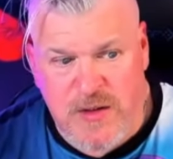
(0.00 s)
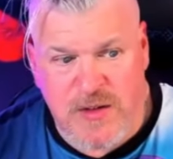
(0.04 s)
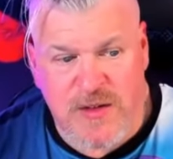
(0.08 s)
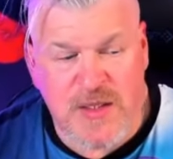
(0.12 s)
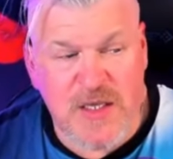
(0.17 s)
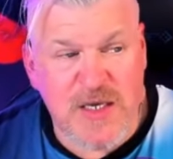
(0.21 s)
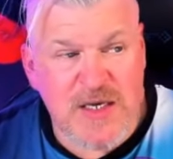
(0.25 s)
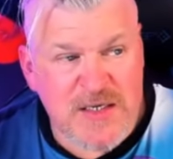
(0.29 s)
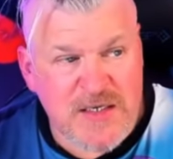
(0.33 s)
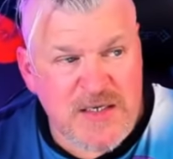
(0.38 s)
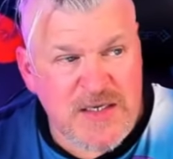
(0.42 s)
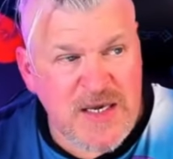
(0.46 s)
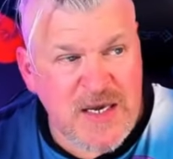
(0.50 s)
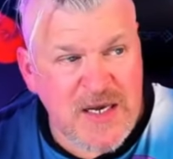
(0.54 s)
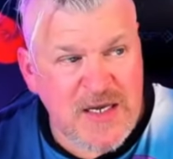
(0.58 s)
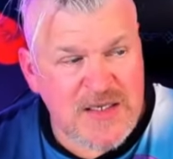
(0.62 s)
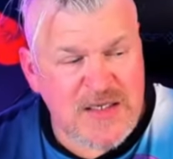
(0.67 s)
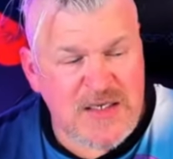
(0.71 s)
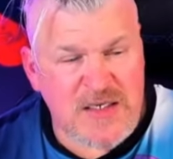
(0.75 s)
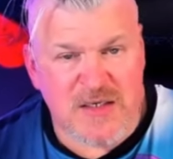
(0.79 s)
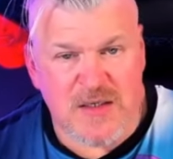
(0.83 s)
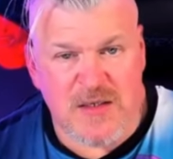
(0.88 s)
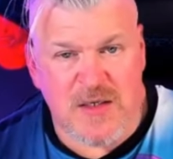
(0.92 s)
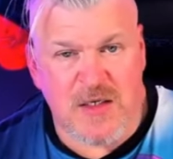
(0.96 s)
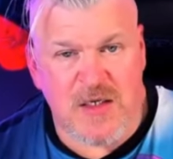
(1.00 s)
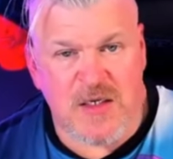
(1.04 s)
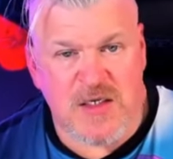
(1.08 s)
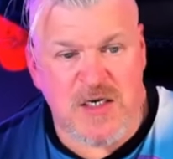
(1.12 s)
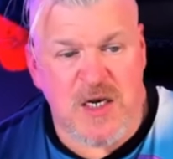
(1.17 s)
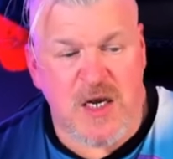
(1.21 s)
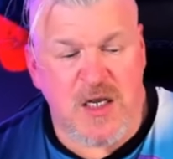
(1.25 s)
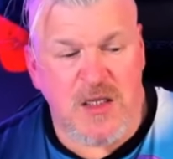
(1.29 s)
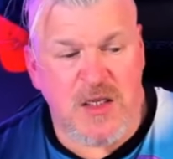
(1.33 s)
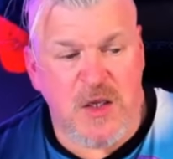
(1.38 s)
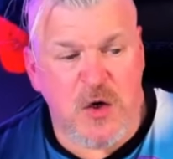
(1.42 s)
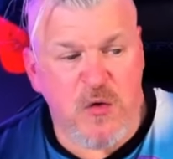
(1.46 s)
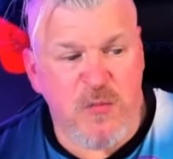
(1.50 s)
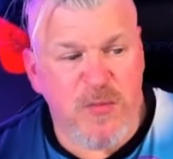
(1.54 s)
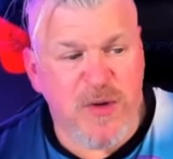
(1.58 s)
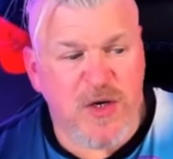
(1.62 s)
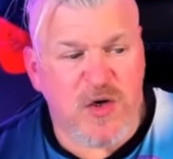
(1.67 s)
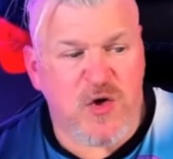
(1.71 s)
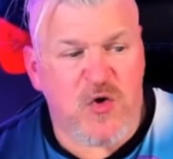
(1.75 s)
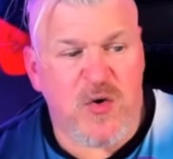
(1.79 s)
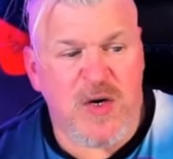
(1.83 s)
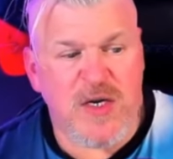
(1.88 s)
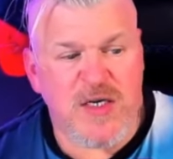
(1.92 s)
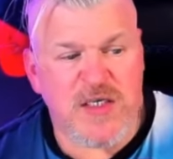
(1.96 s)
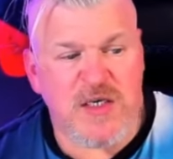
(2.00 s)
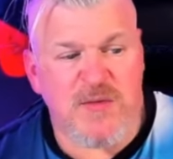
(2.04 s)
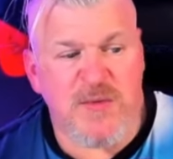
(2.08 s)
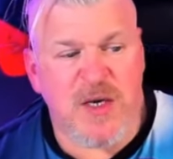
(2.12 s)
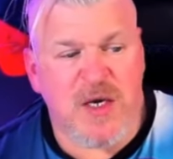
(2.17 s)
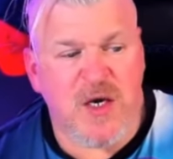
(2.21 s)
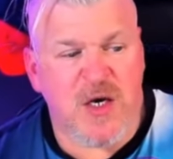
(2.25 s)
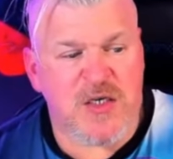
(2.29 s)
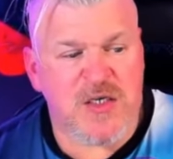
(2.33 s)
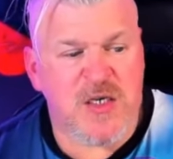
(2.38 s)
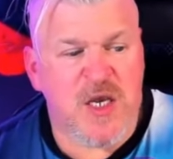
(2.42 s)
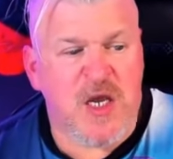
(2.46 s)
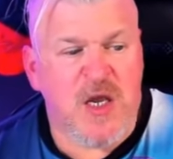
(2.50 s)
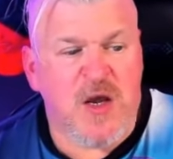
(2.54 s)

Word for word: this gets a little bit crazy because,